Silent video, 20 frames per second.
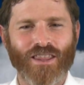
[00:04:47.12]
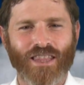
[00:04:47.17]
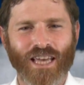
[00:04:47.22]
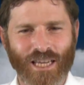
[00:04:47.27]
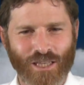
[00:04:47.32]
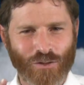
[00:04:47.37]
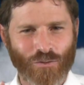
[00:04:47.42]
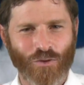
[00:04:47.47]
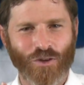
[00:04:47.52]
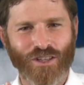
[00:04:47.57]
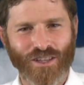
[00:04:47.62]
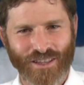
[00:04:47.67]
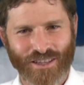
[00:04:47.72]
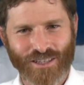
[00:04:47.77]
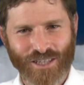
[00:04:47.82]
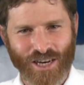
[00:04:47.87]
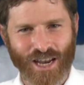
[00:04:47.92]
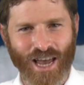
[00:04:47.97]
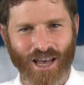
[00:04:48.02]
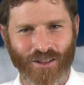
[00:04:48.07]
That's really
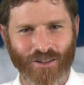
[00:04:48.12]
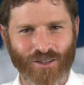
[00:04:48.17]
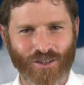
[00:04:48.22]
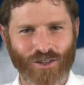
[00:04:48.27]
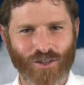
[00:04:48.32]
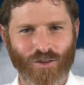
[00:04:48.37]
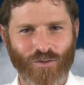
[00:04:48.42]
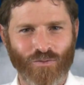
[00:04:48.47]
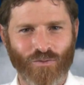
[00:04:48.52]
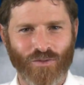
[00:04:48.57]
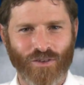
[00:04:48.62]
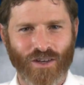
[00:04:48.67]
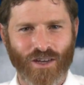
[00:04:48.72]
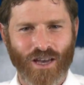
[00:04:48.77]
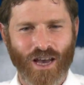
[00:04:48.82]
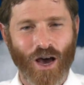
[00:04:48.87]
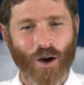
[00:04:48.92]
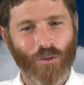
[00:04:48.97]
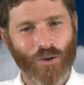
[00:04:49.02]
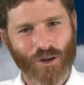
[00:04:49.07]
the challenge.
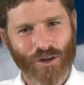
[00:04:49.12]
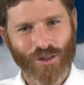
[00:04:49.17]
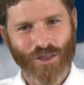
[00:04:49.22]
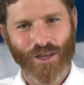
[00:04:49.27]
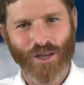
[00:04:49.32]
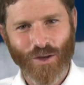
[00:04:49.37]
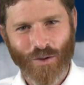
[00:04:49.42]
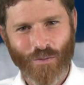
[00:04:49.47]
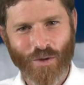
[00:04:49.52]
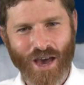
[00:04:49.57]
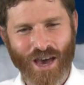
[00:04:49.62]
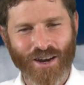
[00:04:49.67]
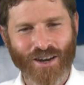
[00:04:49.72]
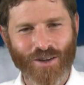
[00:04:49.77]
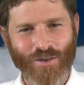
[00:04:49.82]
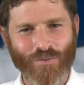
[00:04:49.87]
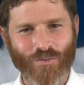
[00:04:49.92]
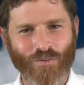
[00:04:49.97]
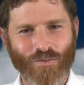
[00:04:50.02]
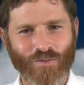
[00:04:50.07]
I want you to think about
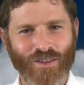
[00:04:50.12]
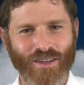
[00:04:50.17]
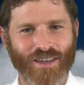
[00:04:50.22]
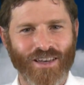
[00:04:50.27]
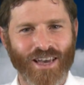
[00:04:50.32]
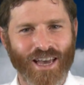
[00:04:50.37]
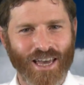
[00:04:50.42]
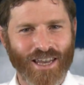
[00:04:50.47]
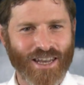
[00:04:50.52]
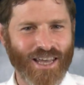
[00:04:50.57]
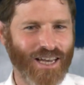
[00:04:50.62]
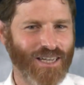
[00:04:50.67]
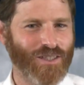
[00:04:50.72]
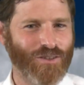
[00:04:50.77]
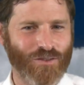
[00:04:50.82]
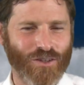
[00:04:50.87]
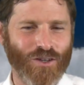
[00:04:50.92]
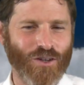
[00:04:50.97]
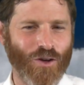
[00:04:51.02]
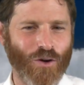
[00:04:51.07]
it, and
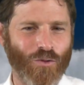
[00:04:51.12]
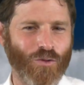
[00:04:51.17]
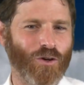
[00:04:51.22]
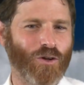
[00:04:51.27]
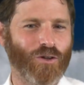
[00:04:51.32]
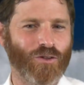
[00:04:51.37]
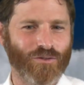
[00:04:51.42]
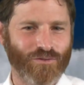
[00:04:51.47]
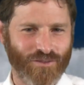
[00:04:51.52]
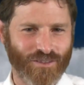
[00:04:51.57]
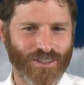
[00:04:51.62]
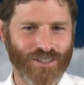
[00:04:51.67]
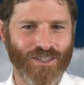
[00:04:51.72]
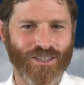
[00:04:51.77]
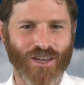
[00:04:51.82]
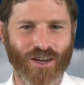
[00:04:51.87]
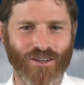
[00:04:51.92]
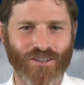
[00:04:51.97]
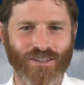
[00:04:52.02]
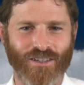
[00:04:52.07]
next video we'll
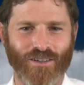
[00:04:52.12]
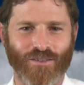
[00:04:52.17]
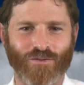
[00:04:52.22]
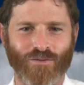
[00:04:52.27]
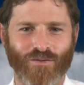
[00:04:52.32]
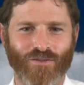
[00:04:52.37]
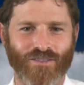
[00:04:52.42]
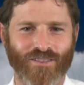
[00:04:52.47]
discuss it.